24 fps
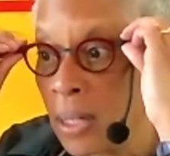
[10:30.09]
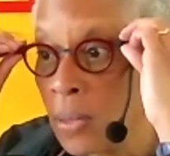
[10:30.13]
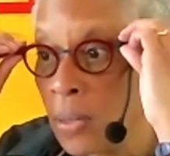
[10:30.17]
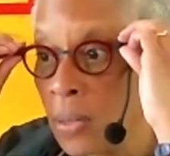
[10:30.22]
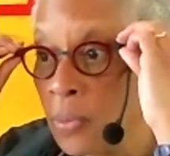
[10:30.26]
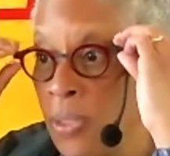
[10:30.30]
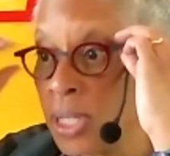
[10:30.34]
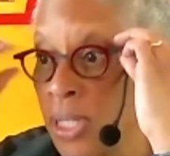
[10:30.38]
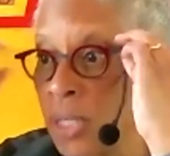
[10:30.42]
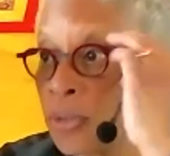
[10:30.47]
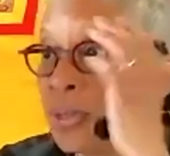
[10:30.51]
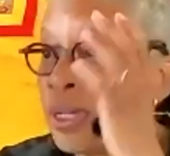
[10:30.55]

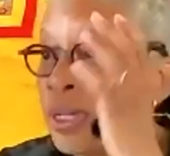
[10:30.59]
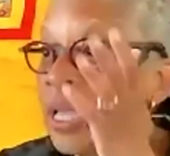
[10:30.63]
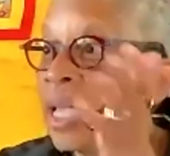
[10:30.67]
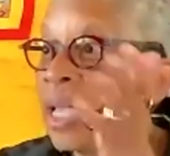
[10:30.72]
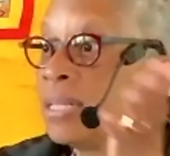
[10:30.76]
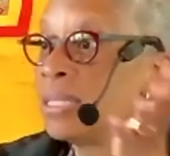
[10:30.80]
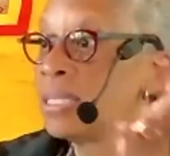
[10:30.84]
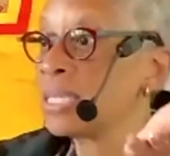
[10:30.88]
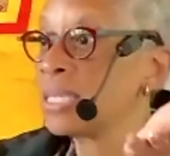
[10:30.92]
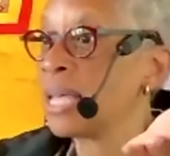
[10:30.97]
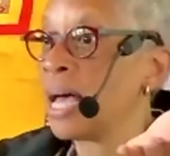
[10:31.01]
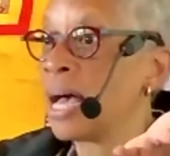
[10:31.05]
We
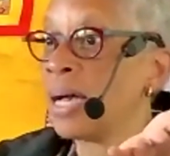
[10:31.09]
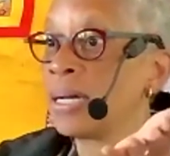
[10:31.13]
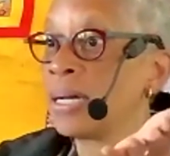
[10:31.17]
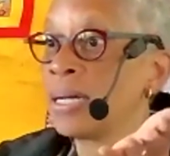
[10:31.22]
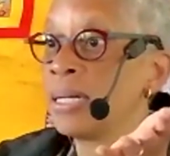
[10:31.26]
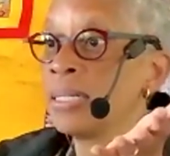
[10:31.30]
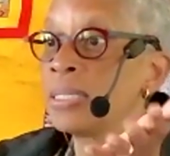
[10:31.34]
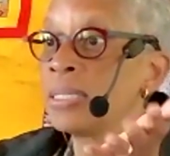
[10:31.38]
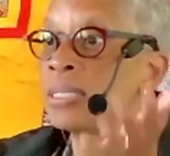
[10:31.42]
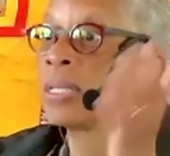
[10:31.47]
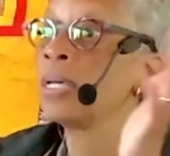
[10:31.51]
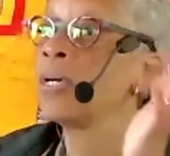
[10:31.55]
create
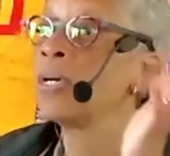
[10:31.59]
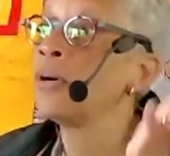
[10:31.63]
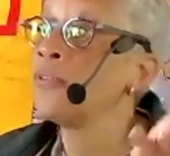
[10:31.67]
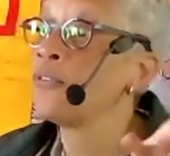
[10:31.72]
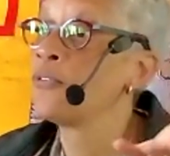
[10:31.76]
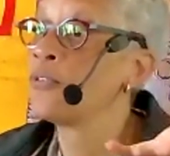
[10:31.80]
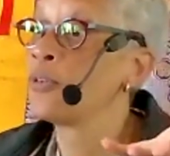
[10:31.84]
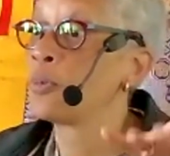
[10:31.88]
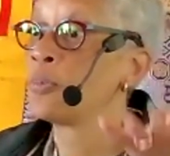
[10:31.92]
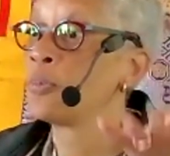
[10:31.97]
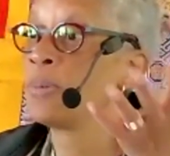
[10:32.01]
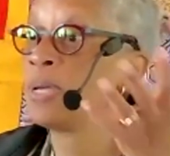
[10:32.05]
sanghas
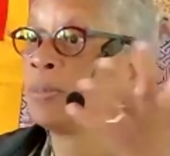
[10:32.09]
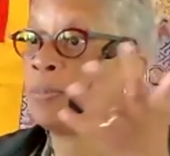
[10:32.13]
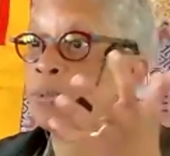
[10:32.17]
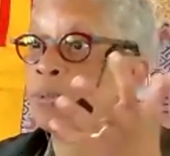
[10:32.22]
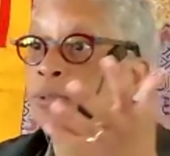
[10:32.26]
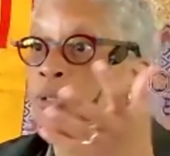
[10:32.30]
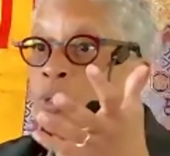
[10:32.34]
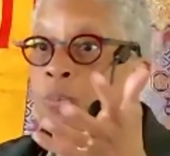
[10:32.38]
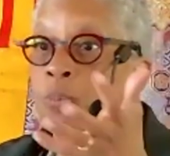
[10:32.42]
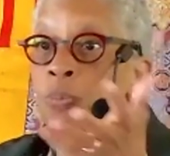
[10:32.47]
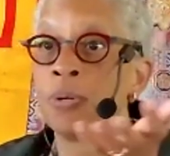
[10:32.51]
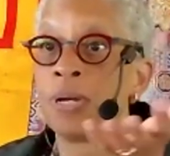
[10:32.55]
for people
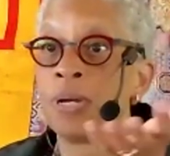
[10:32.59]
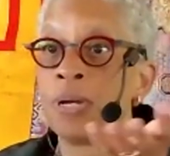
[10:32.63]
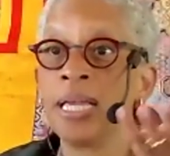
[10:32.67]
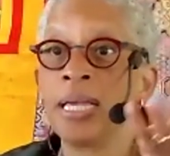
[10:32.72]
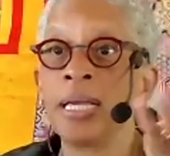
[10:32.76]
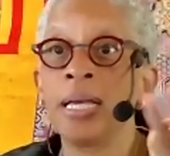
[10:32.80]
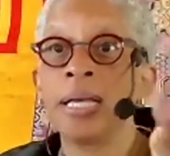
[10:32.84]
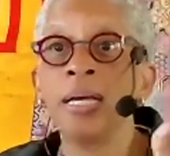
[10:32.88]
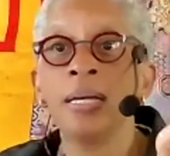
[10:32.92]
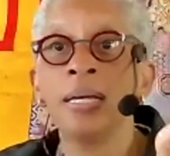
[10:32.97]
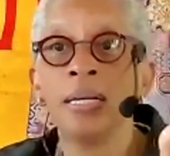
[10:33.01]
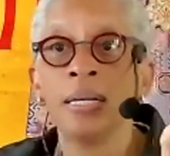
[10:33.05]
to
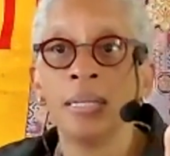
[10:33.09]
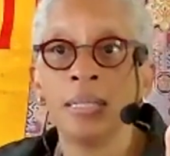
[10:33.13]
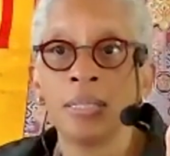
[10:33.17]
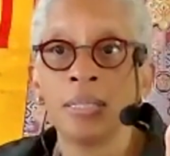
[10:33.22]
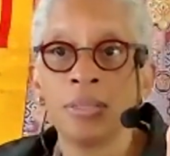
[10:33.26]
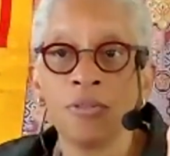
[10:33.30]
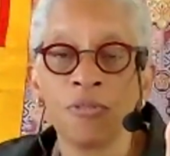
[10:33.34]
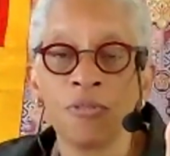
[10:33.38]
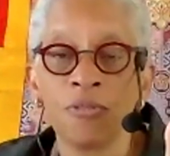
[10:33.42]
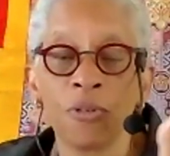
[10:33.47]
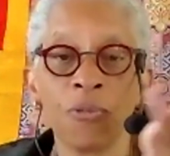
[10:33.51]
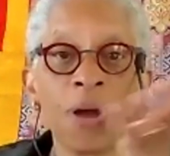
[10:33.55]
bring the
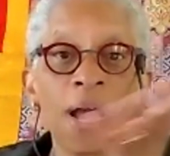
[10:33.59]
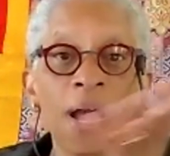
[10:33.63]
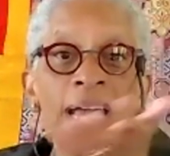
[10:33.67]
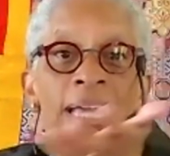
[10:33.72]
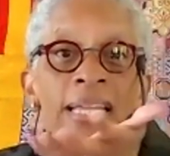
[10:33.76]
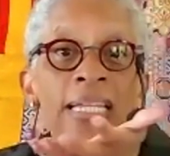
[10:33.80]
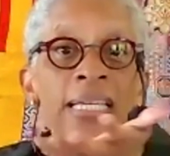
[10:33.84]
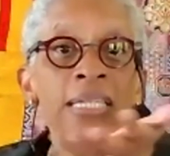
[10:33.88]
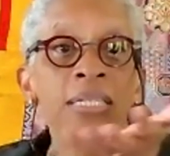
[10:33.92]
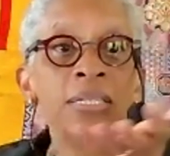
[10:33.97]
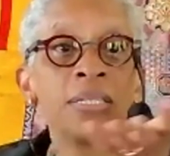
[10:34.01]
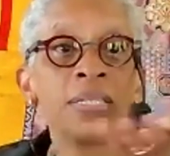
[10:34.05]

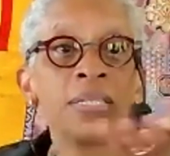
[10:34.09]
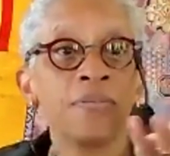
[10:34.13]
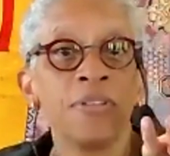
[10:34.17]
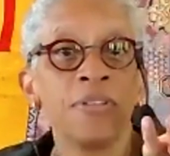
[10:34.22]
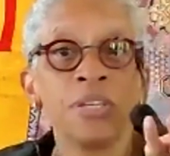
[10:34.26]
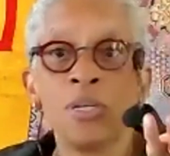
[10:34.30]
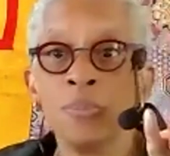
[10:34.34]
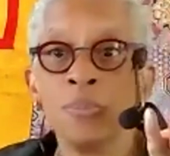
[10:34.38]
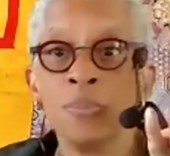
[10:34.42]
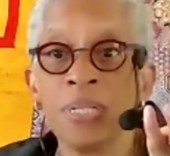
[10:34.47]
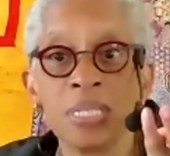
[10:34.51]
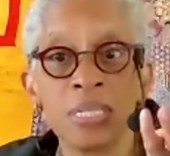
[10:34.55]
varieties of
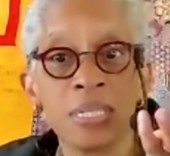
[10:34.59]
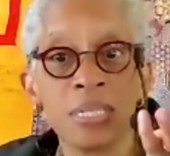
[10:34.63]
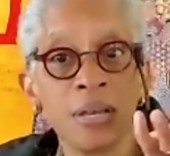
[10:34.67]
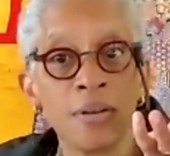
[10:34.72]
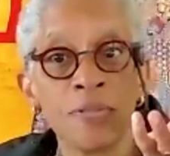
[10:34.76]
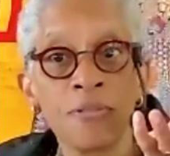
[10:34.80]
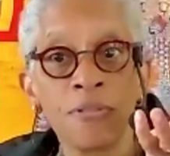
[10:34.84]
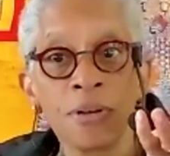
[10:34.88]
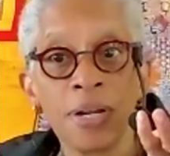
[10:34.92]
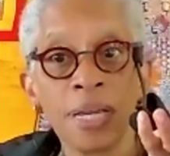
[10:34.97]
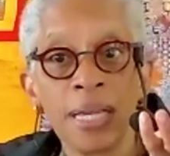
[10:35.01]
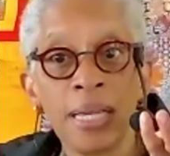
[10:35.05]
human
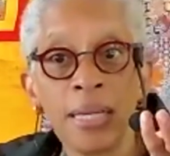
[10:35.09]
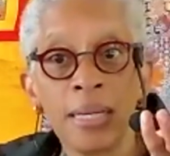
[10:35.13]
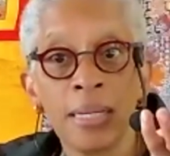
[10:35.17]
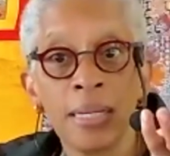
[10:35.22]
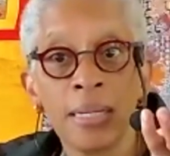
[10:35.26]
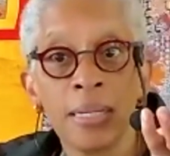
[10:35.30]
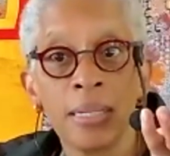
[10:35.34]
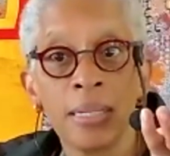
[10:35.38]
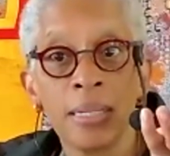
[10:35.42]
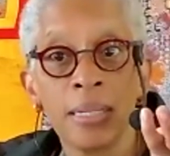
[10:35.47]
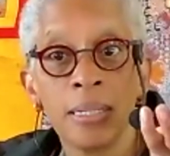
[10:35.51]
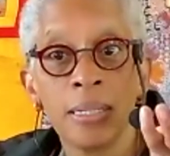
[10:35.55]
suffering
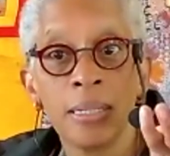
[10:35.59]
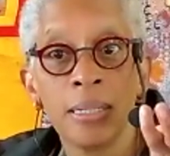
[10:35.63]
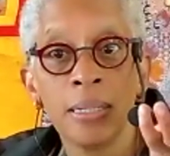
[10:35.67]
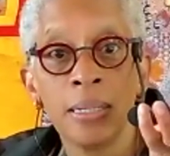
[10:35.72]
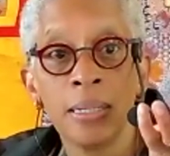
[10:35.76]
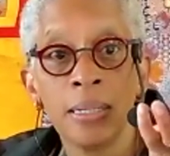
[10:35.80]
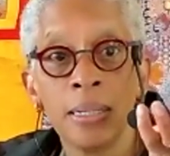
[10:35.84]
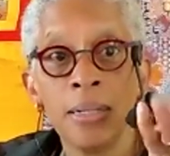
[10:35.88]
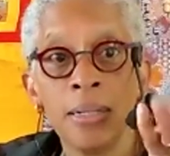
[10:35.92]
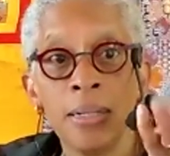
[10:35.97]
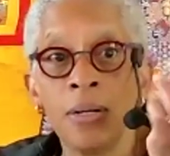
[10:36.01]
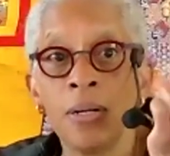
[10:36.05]

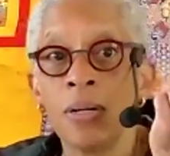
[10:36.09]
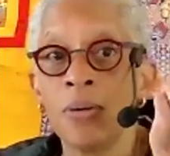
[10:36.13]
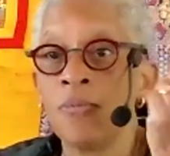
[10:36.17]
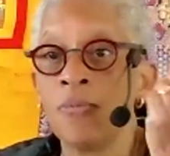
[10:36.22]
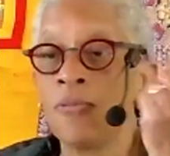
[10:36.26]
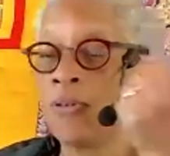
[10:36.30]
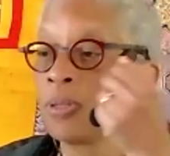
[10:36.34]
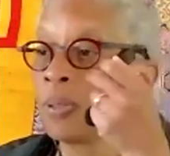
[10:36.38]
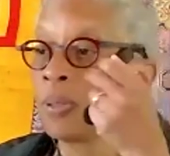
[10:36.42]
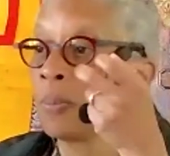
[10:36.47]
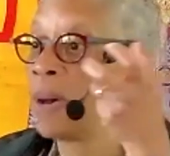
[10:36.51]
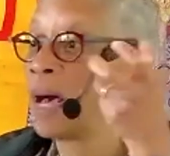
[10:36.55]

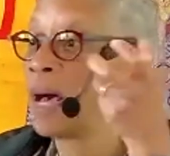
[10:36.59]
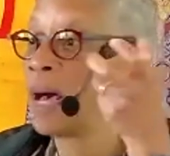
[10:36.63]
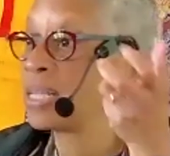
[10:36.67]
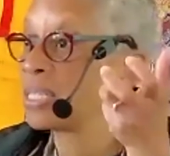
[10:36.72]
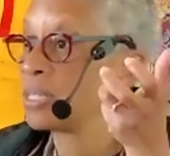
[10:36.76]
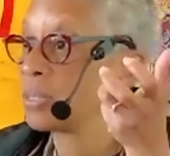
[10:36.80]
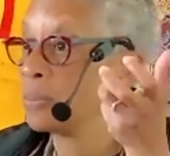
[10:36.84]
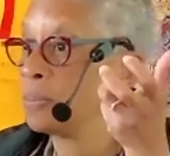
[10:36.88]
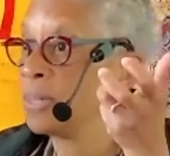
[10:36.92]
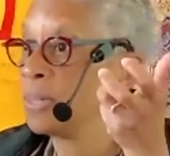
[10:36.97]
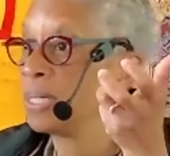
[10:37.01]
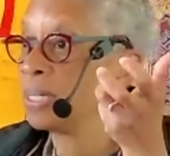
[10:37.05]
for the
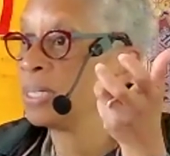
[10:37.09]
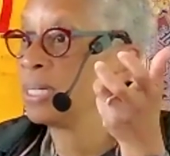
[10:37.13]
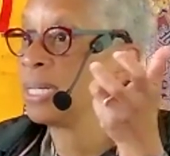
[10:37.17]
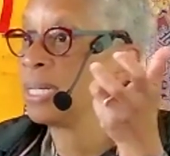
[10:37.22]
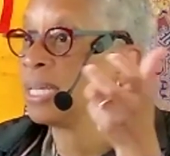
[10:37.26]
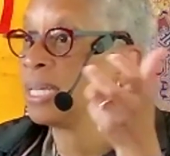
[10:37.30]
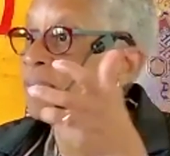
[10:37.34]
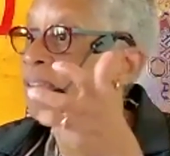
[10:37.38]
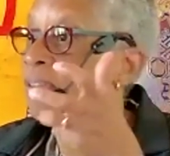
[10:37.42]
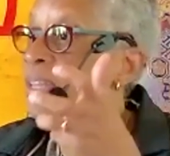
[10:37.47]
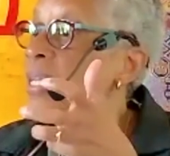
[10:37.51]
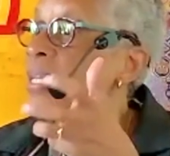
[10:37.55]
possibility
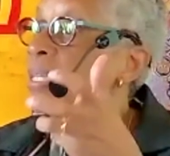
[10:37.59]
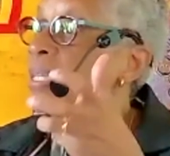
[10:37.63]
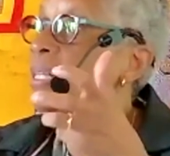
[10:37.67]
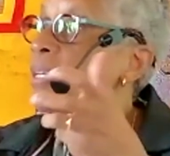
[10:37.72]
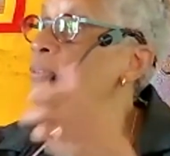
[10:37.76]
of healing